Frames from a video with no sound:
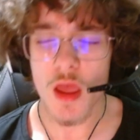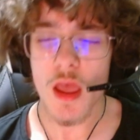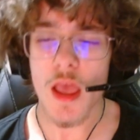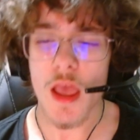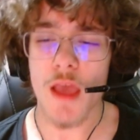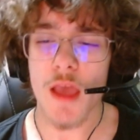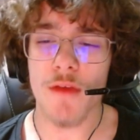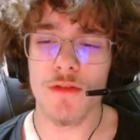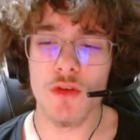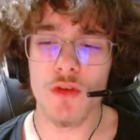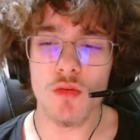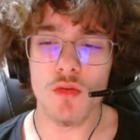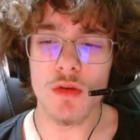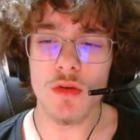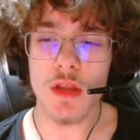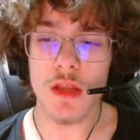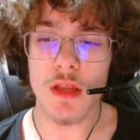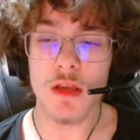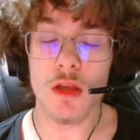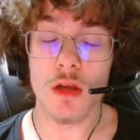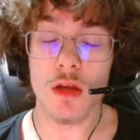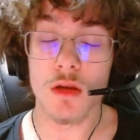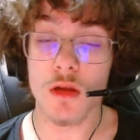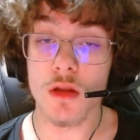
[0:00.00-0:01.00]
If you need
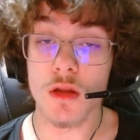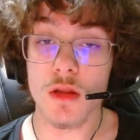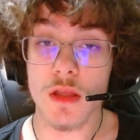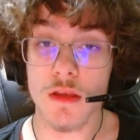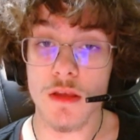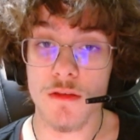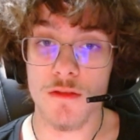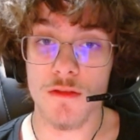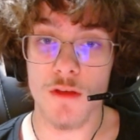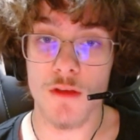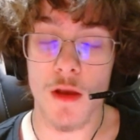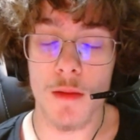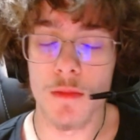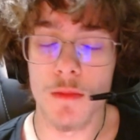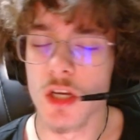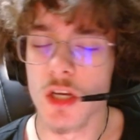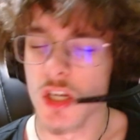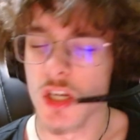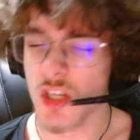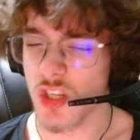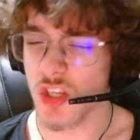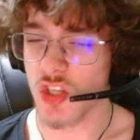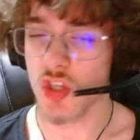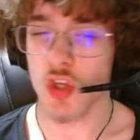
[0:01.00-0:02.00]
to delete some,
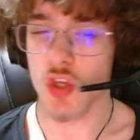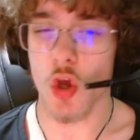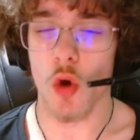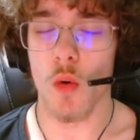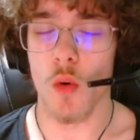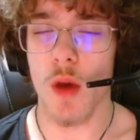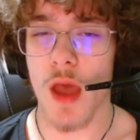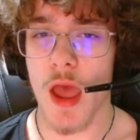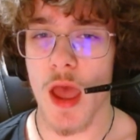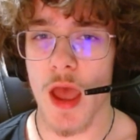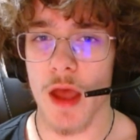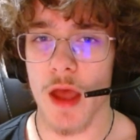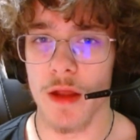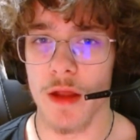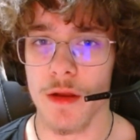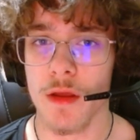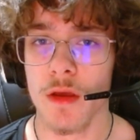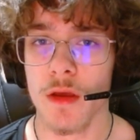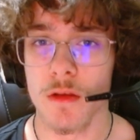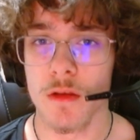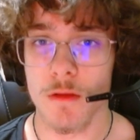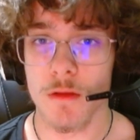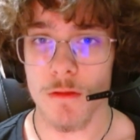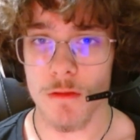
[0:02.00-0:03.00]
go ahead.
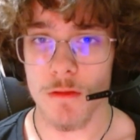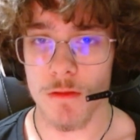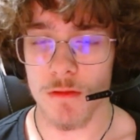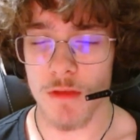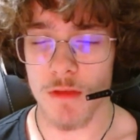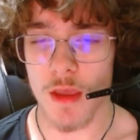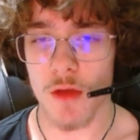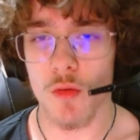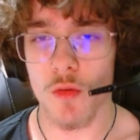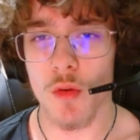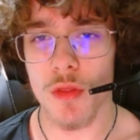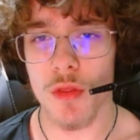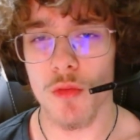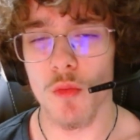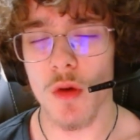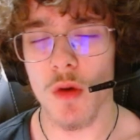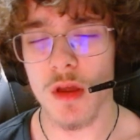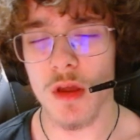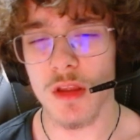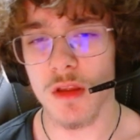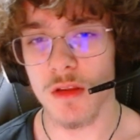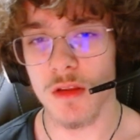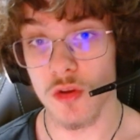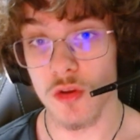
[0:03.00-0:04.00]
Stick with
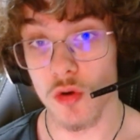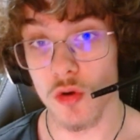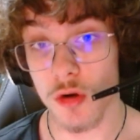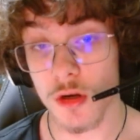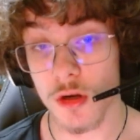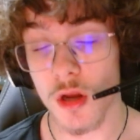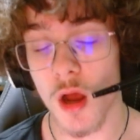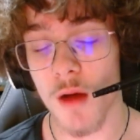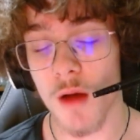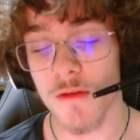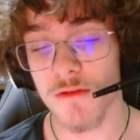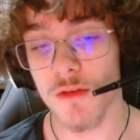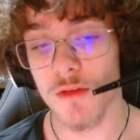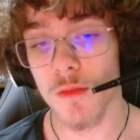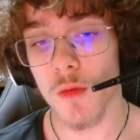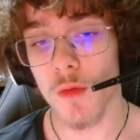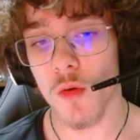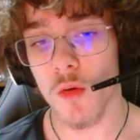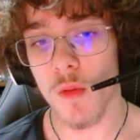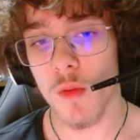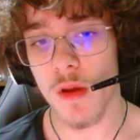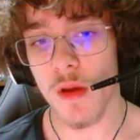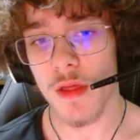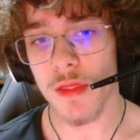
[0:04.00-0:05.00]
what you're
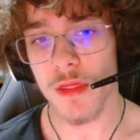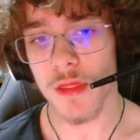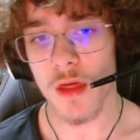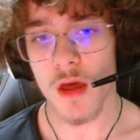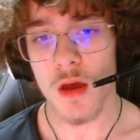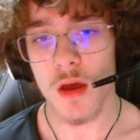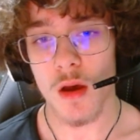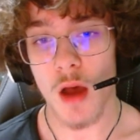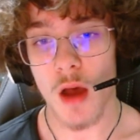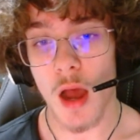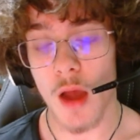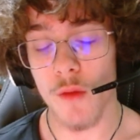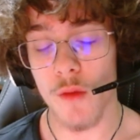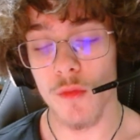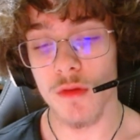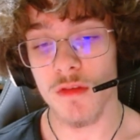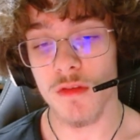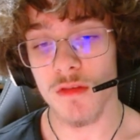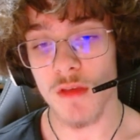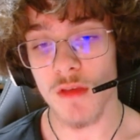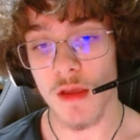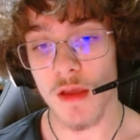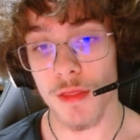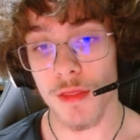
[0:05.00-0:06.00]
comfortable with. I would
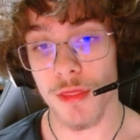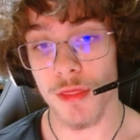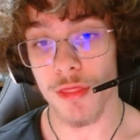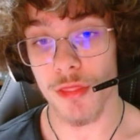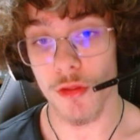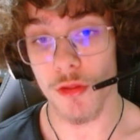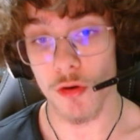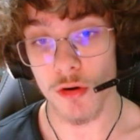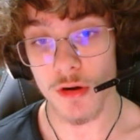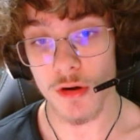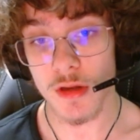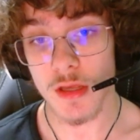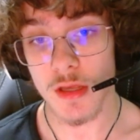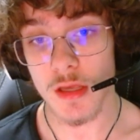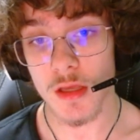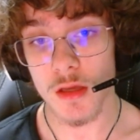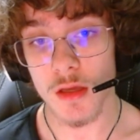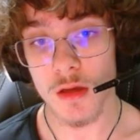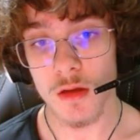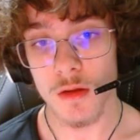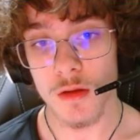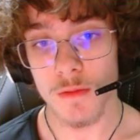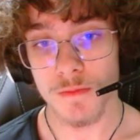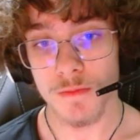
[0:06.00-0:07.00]
say 30
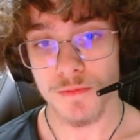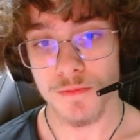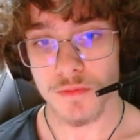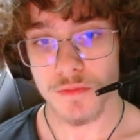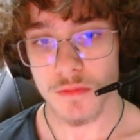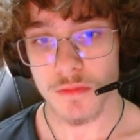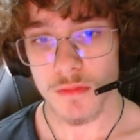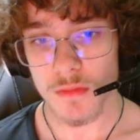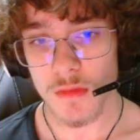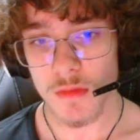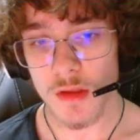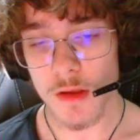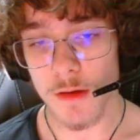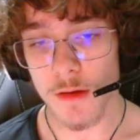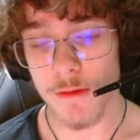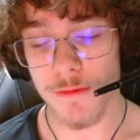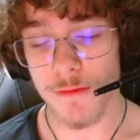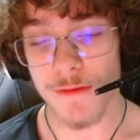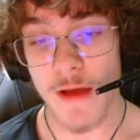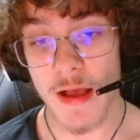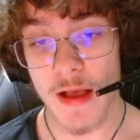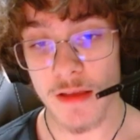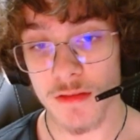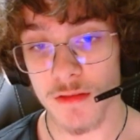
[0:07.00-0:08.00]

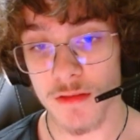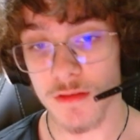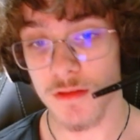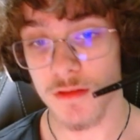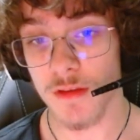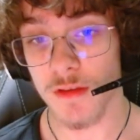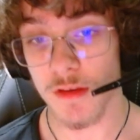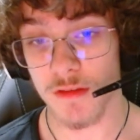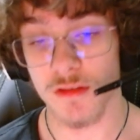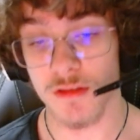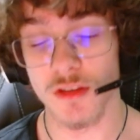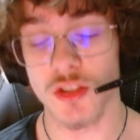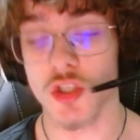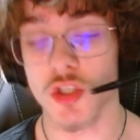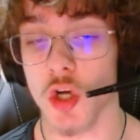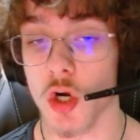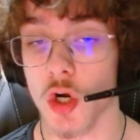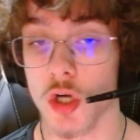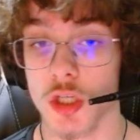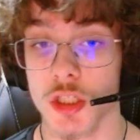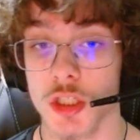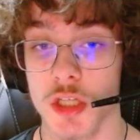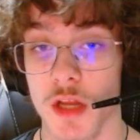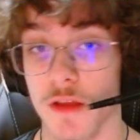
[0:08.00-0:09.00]
fast and 60
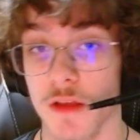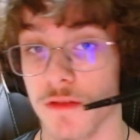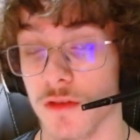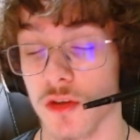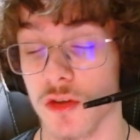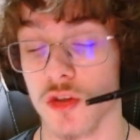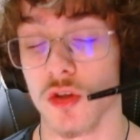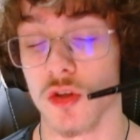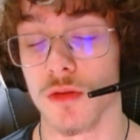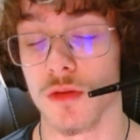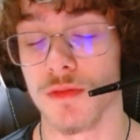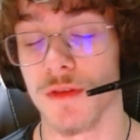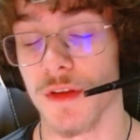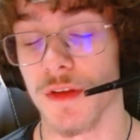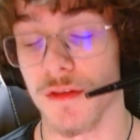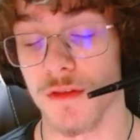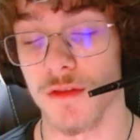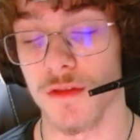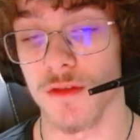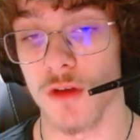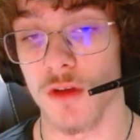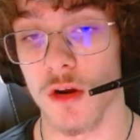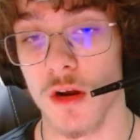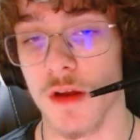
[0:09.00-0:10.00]
charge is a good place to
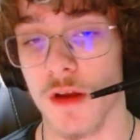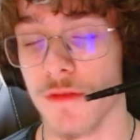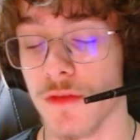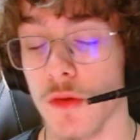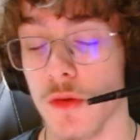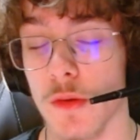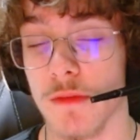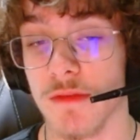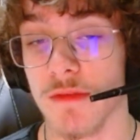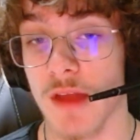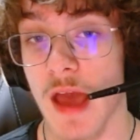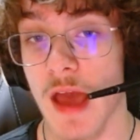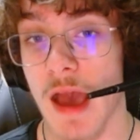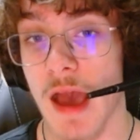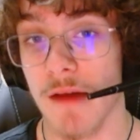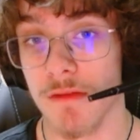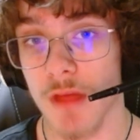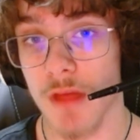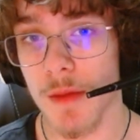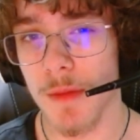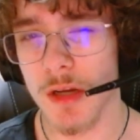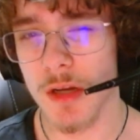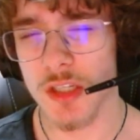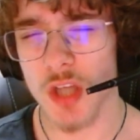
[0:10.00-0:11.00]
start if you even have
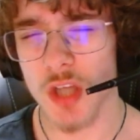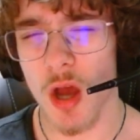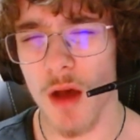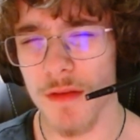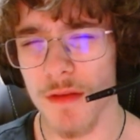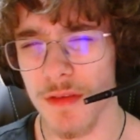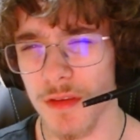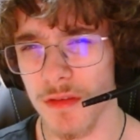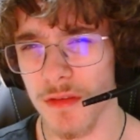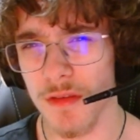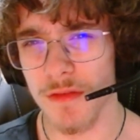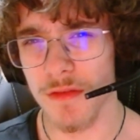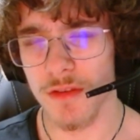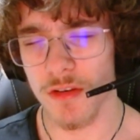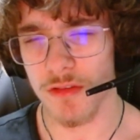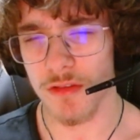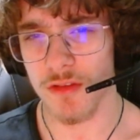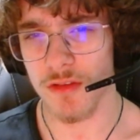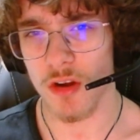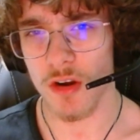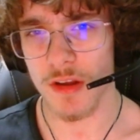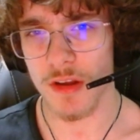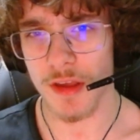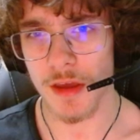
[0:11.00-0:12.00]
that much. Obviously, if you're
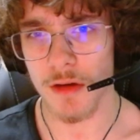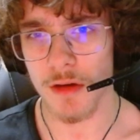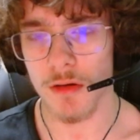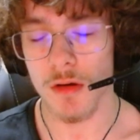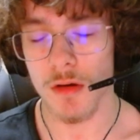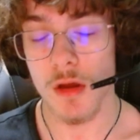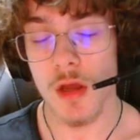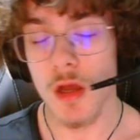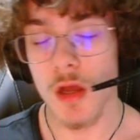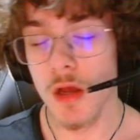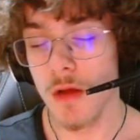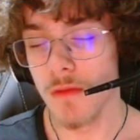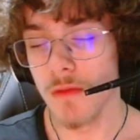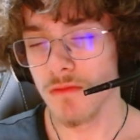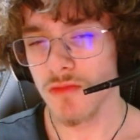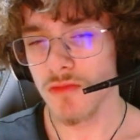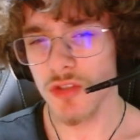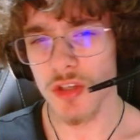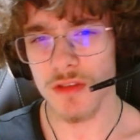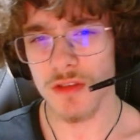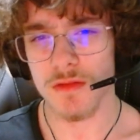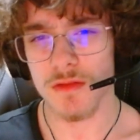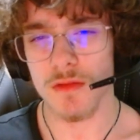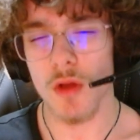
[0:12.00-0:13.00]
starting out,
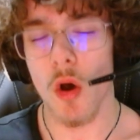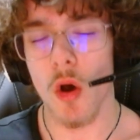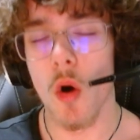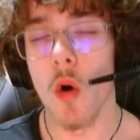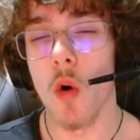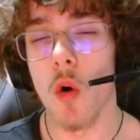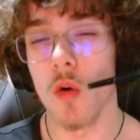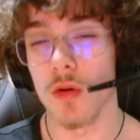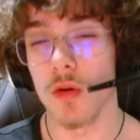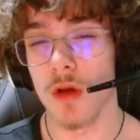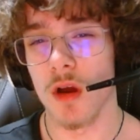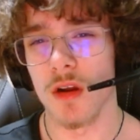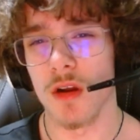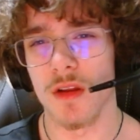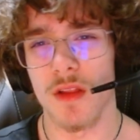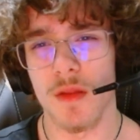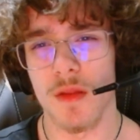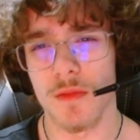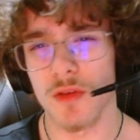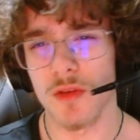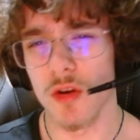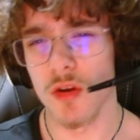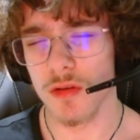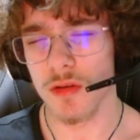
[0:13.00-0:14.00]
just hold on to
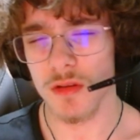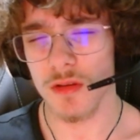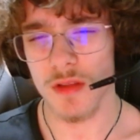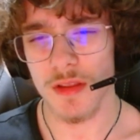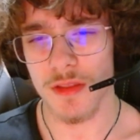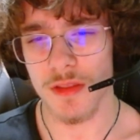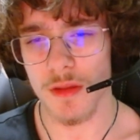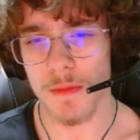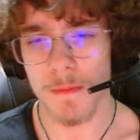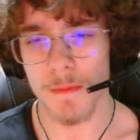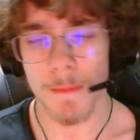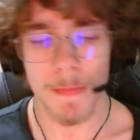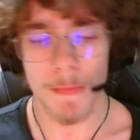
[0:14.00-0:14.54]
them. Don't delete them.